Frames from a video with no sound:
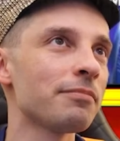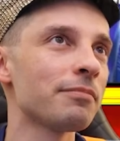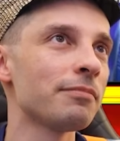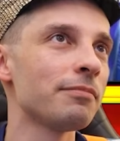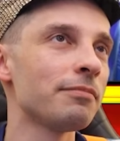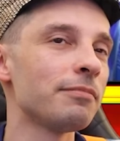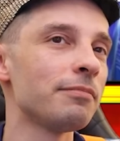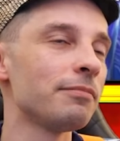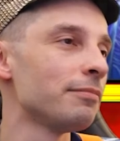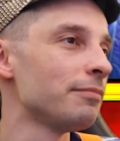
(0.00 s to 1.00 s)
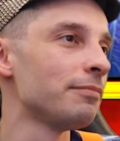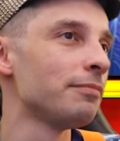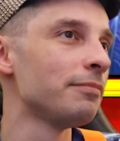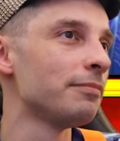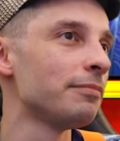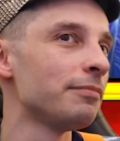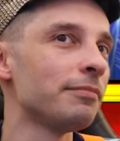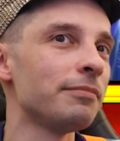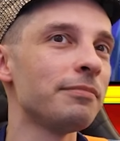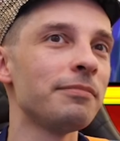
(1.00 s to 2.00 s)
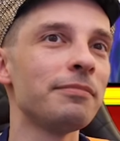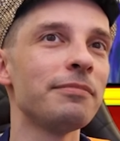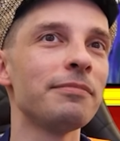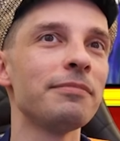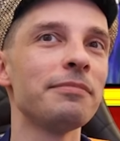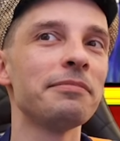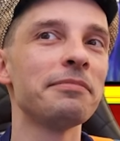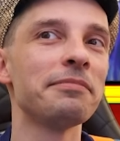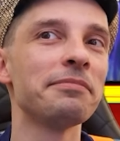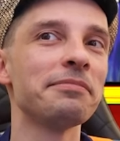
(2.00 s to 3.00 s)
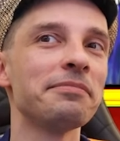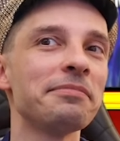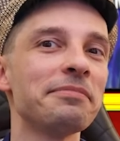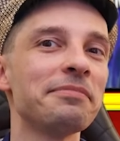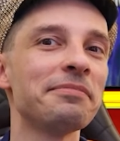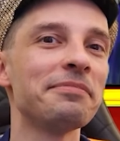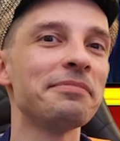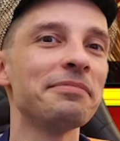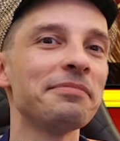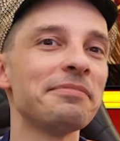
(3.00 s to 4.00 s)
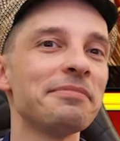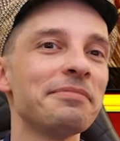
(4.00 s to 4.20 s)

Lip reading: (not speaking)